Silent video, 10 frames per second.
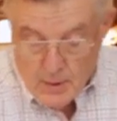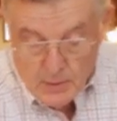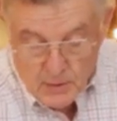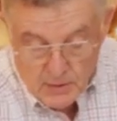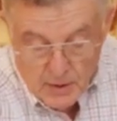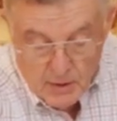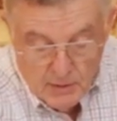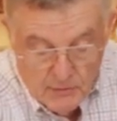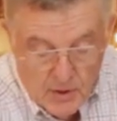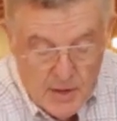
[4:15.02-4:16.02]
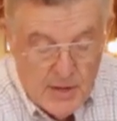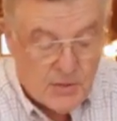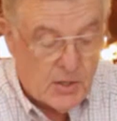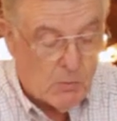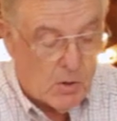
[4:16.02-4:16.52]
The very
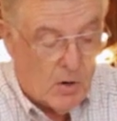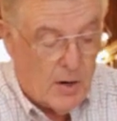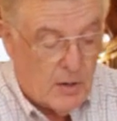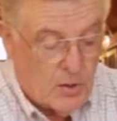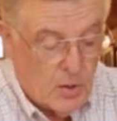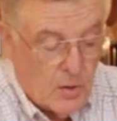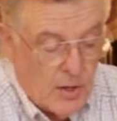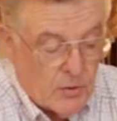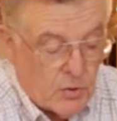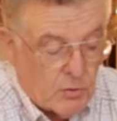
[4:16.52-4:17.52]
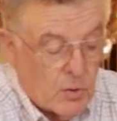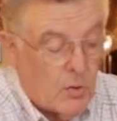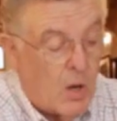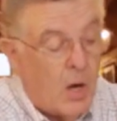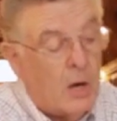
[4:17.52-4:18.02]
next thing we're going to do is
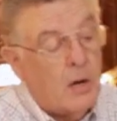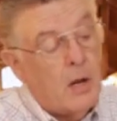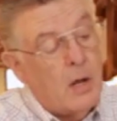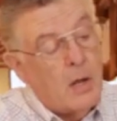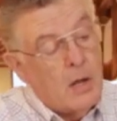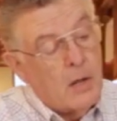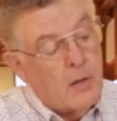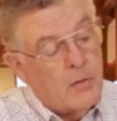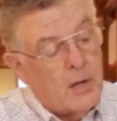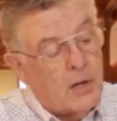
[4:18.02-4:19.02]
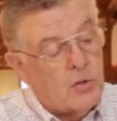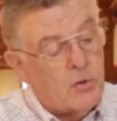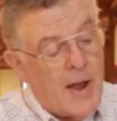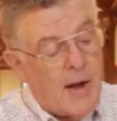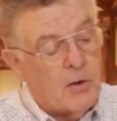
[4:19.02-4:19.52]
screw on the
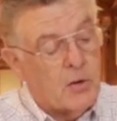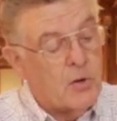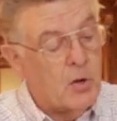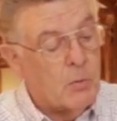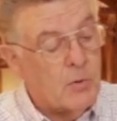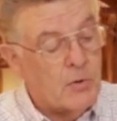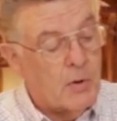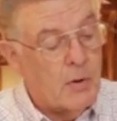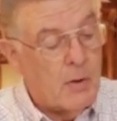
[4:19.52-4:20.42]
extractor tubes.